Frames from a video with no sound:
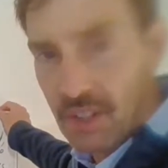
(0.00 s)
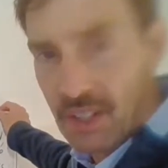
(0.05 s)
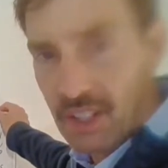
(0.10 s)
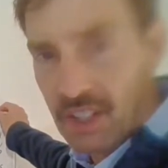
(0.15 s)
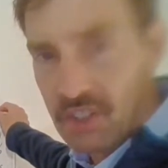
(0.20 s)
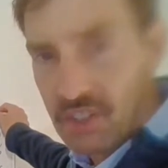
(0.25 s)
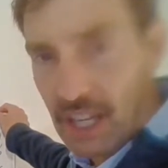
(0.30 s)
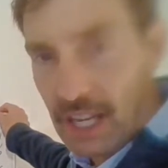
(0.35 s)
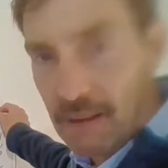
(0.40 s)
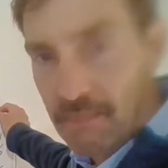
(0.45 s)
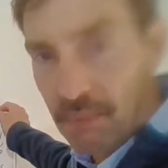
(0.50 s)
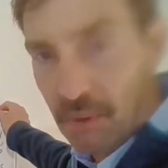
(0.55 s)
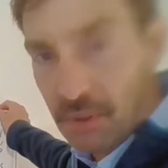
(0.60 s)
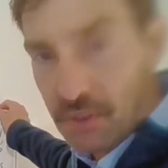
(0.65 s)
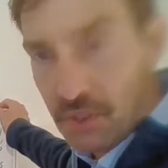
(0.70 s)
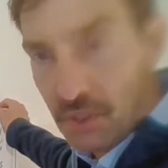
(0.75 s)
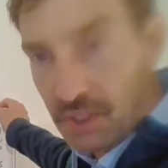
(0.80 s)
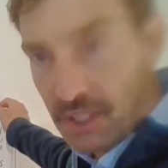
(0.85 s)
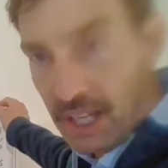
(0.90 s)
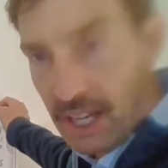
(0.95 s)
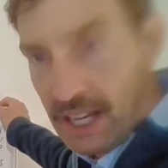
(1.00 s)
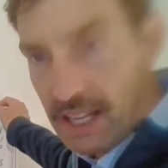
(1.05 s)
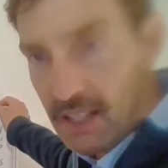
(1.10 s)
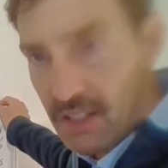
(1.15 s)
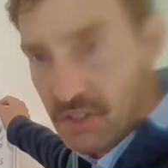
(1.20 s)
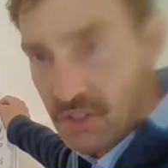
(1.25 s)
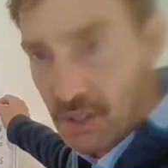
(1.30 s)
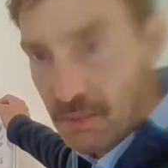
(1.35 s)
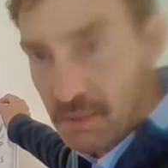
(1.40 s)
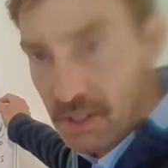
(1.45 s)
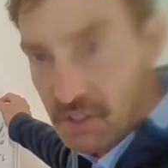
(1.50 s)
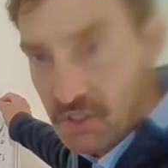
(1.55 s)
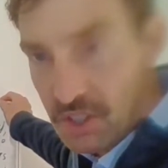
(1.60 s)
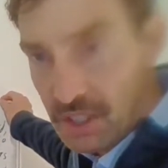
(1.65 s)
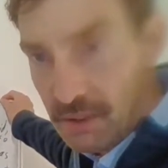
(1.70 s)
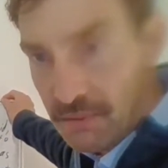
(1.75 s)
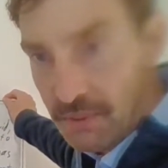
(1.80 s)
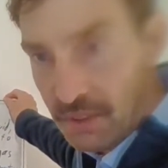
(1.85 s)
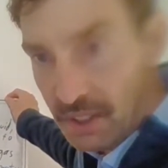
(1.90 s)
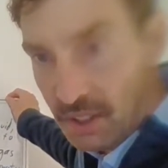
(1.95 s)
examples, okay? So I'm going to
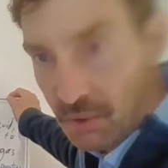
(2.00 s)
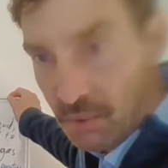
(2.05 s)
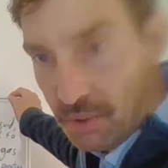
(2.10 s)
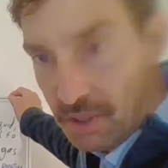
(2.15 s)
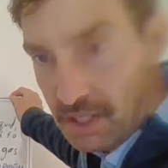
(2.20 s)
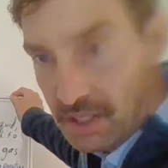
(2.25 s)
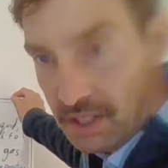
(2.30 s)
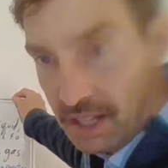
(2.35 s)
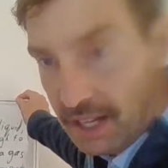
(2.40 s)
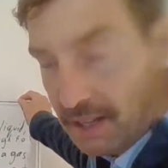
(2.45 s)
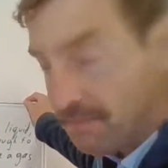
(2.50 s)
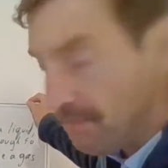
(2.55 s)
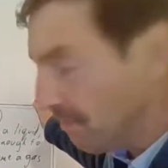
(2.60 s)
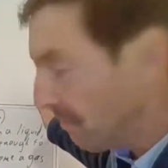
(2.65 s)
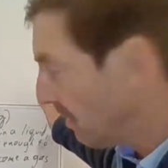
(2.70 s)
see if you can read that.